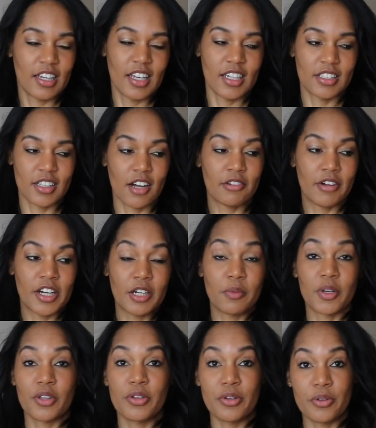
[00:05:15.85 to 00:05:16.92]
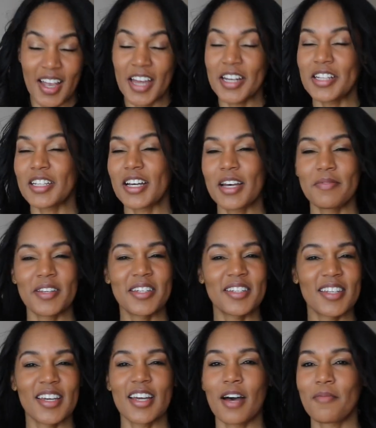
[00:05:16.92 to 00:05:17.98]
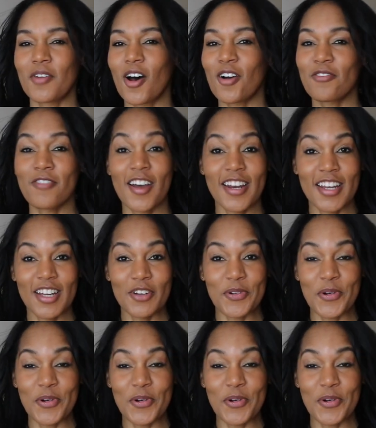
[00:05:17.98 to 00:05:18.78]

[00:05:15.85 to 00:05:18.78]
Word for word: He's not ready with you. Anytime they say I'm not ready